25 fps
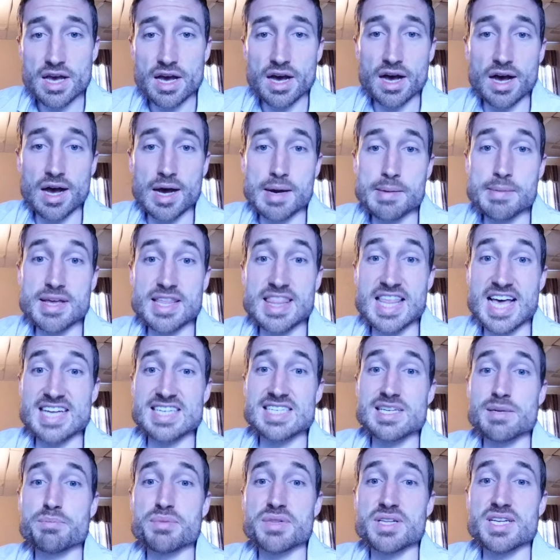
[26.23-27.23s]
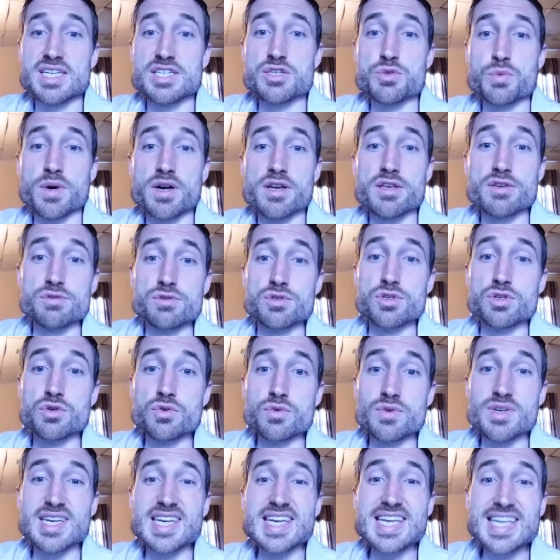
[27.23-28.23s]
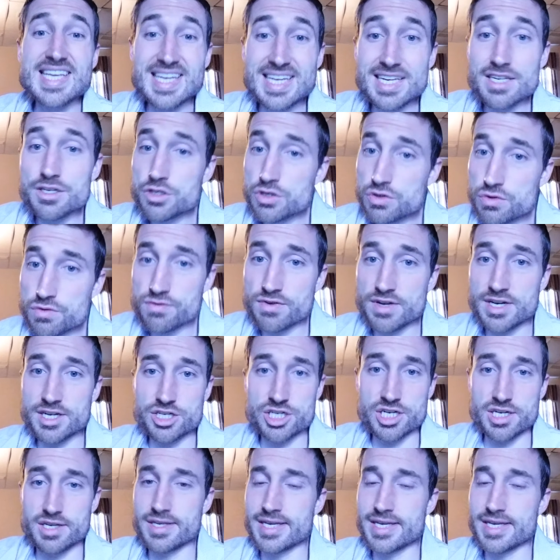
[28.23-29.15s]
and that template is where you do need to finish it.